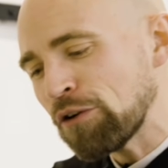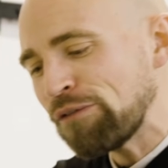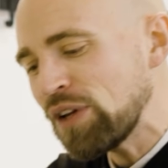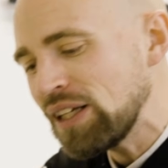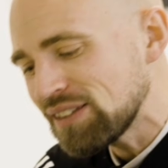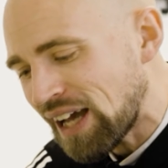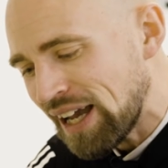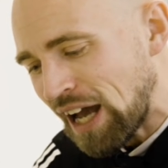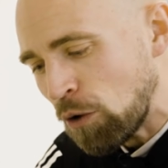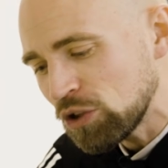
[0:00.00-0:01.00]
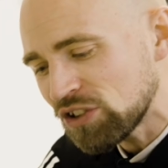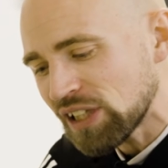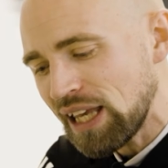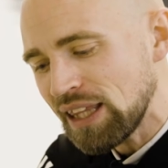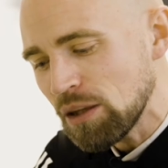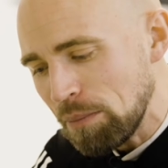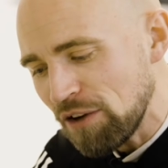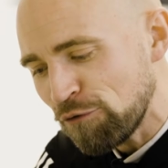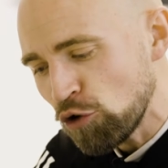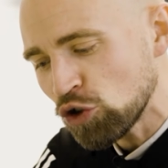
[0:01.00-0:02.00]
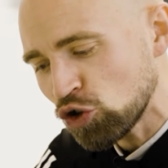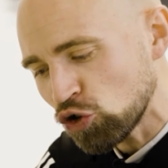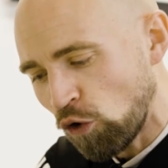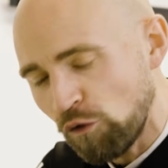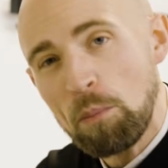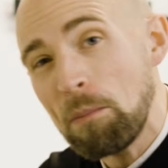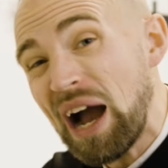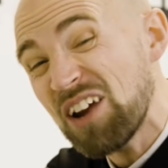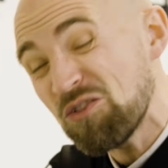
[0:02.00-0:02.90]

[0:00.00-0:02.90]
fitting side, I would say, in the midfoot. So for my